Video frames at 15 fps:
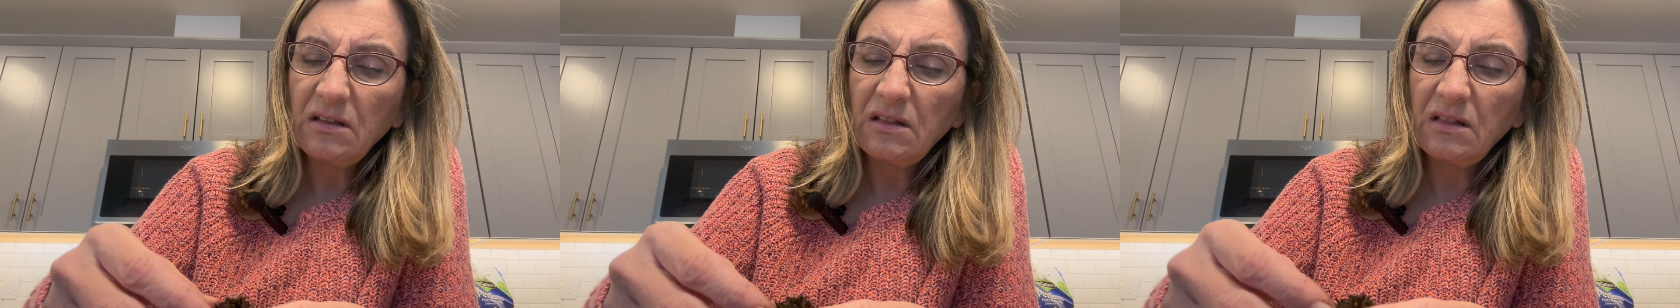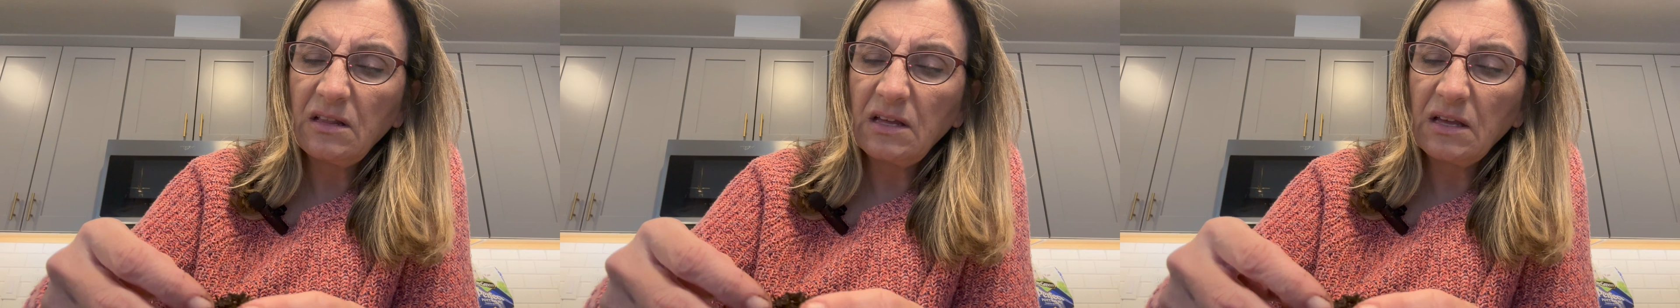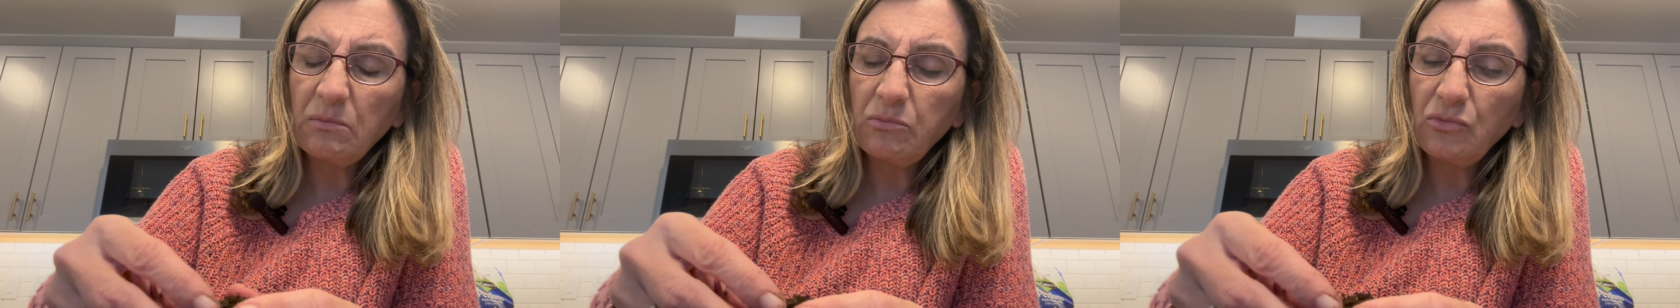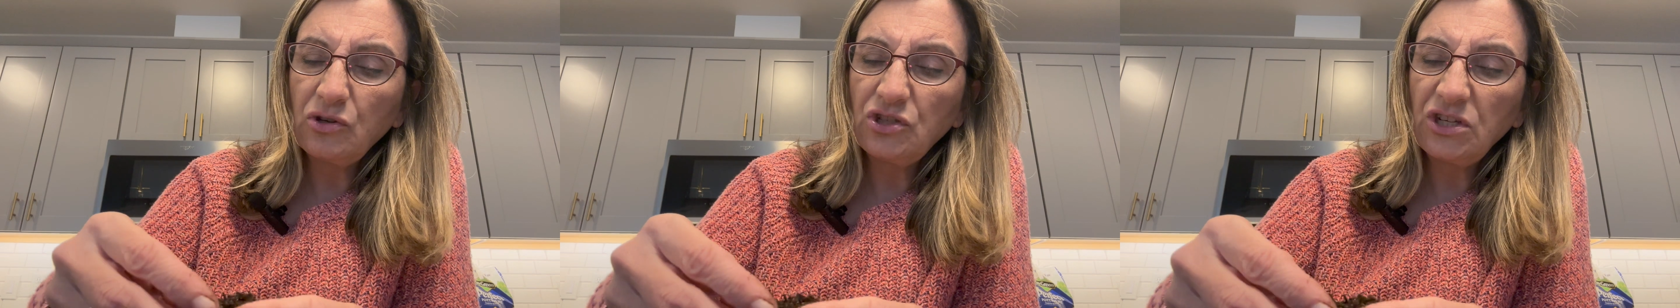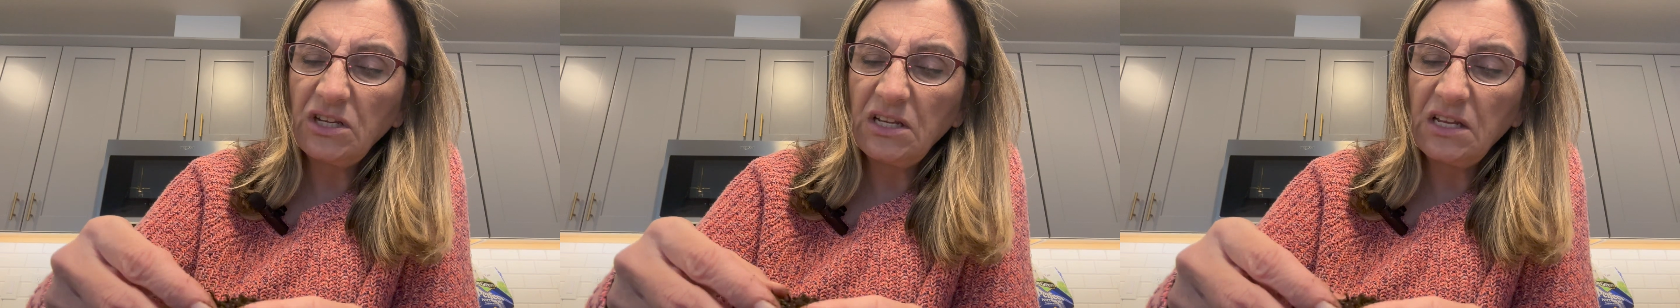like
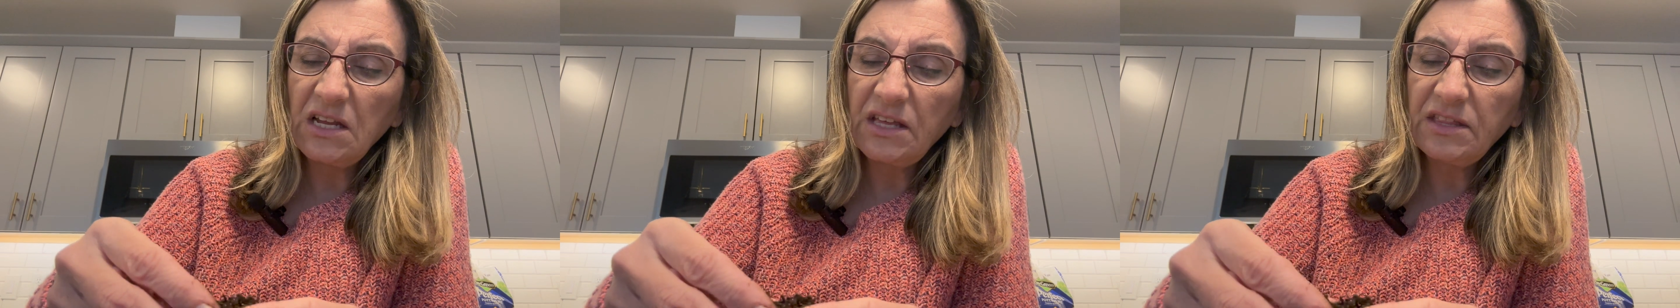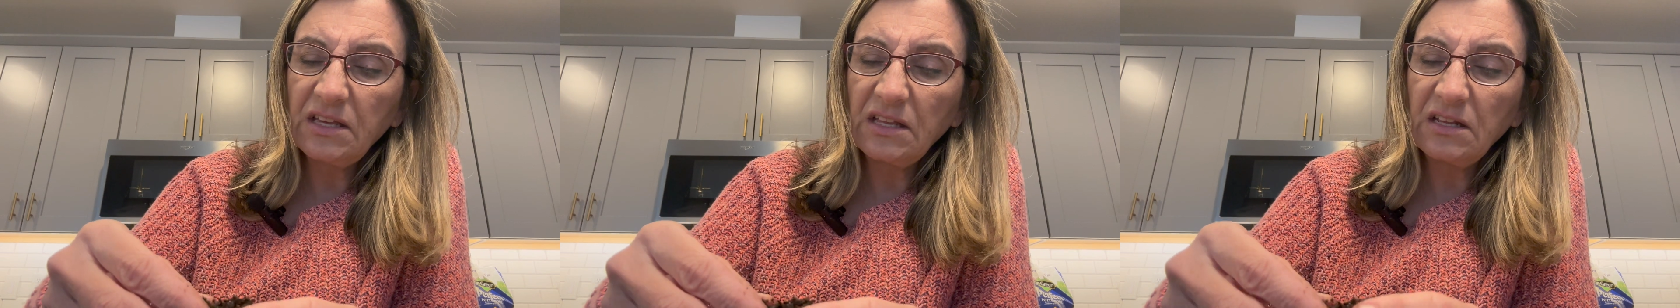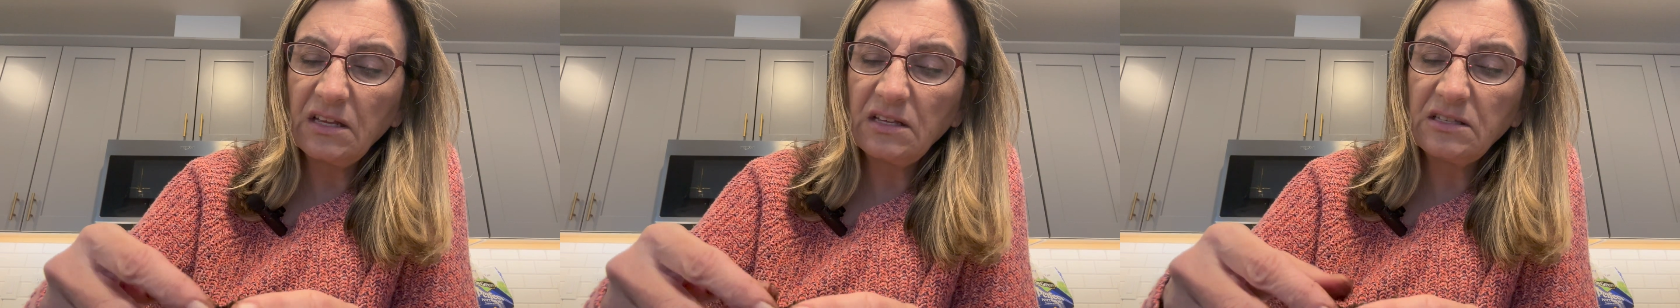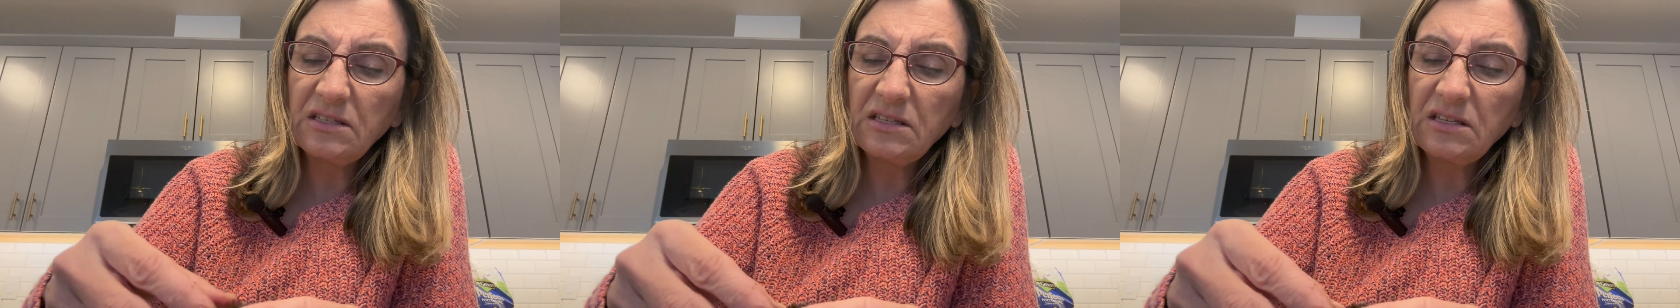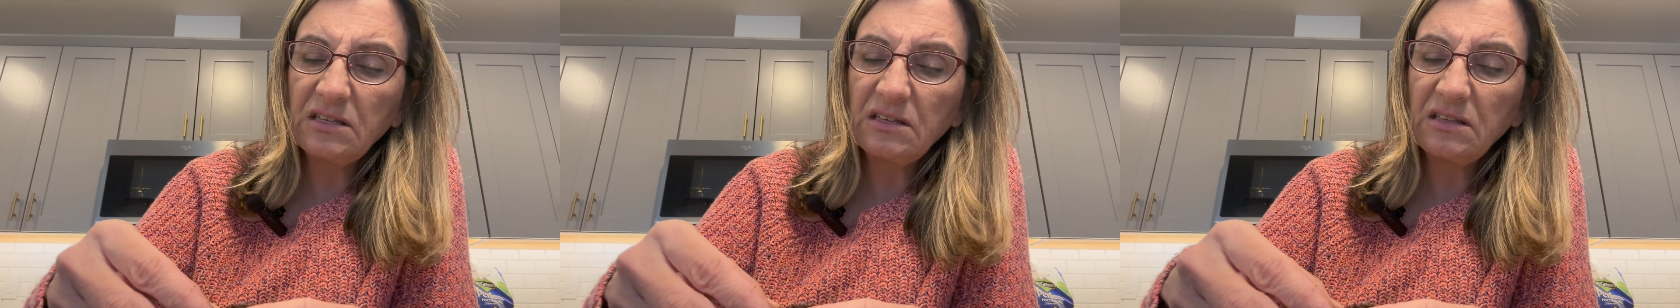mushy
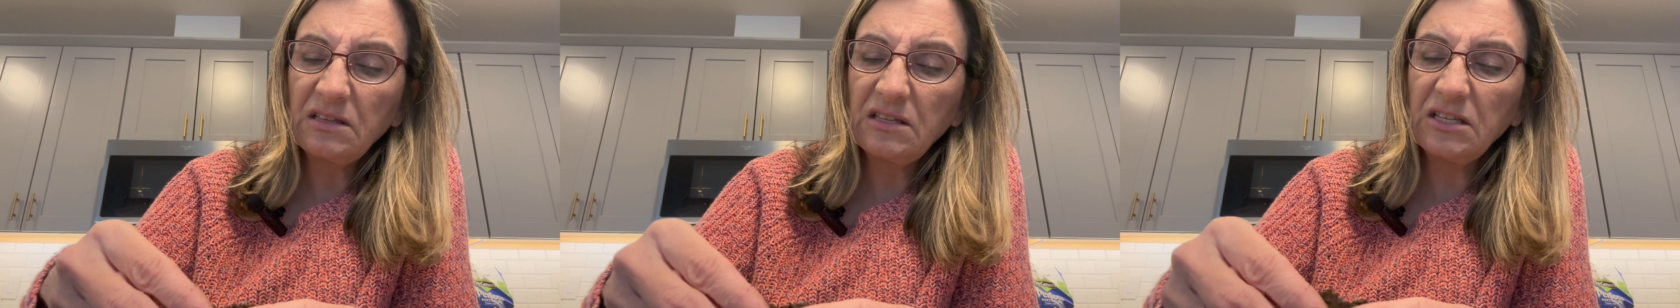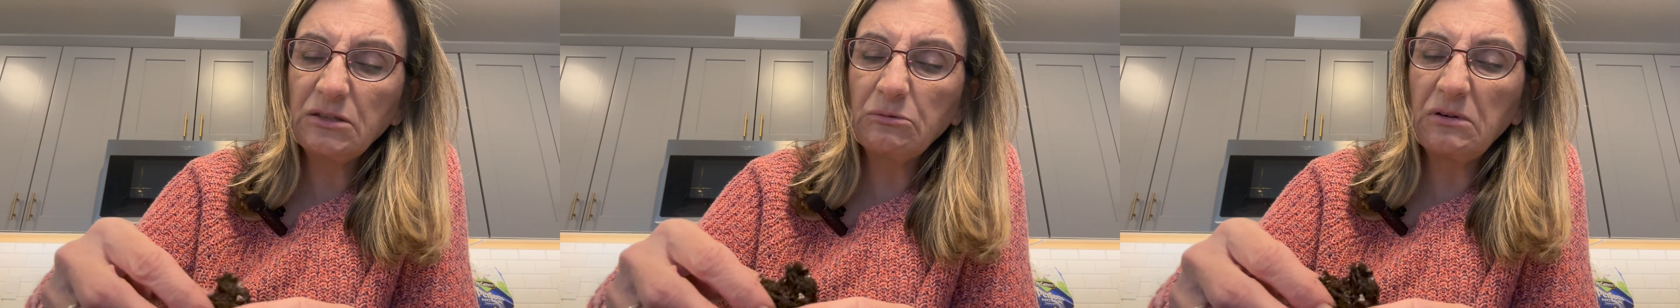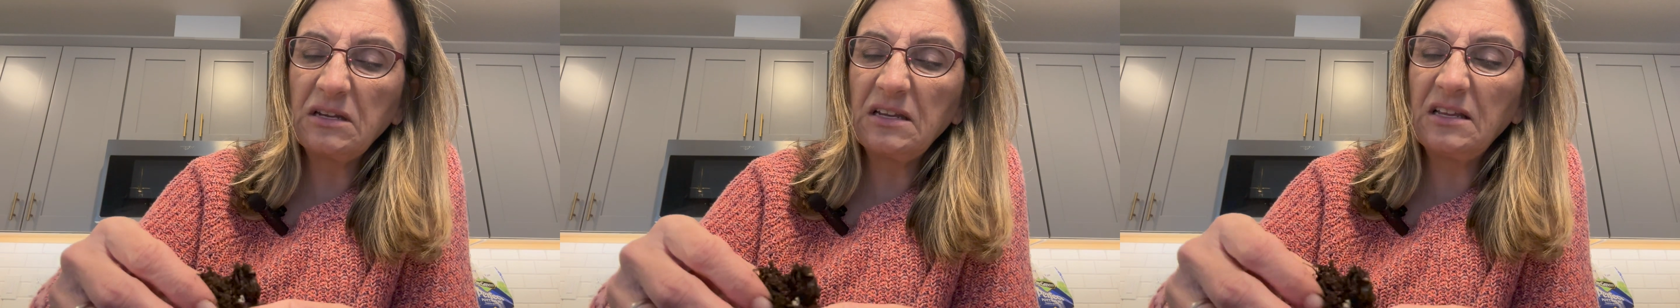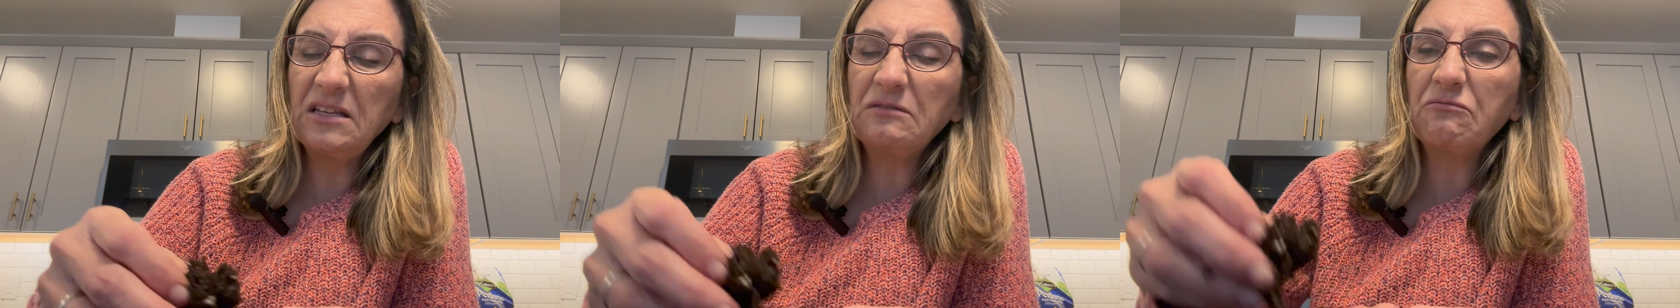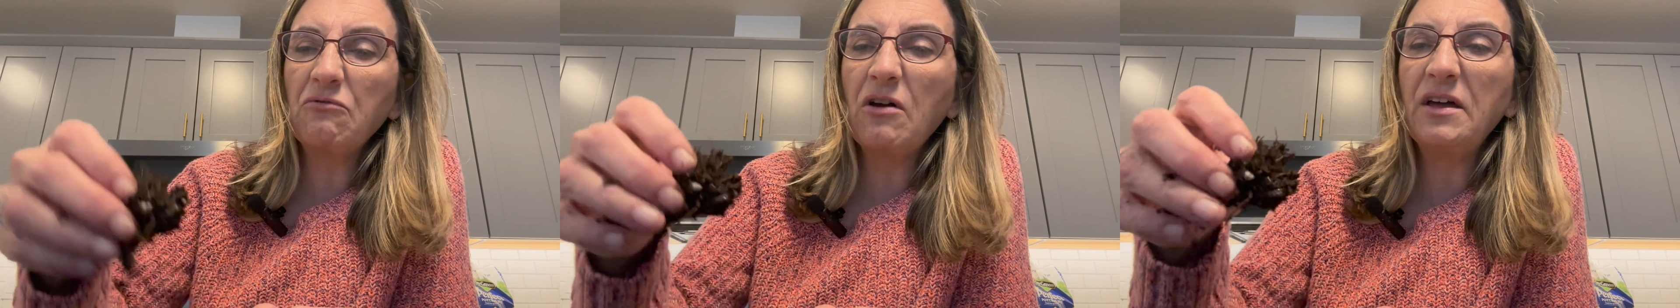nothingness. This one is
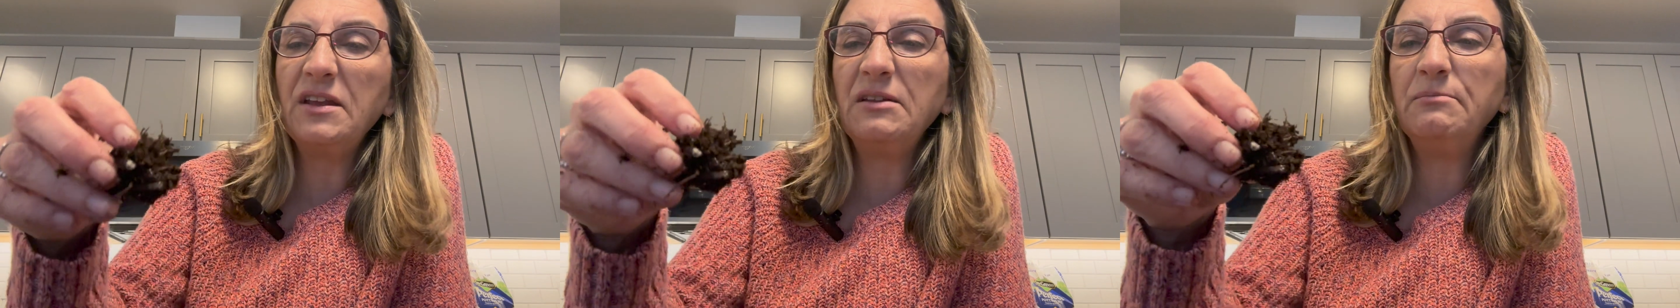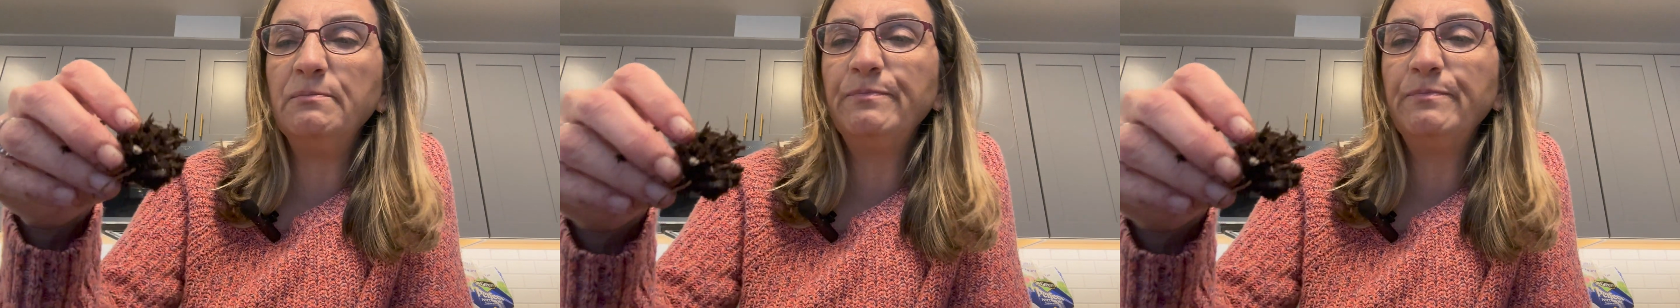rotted.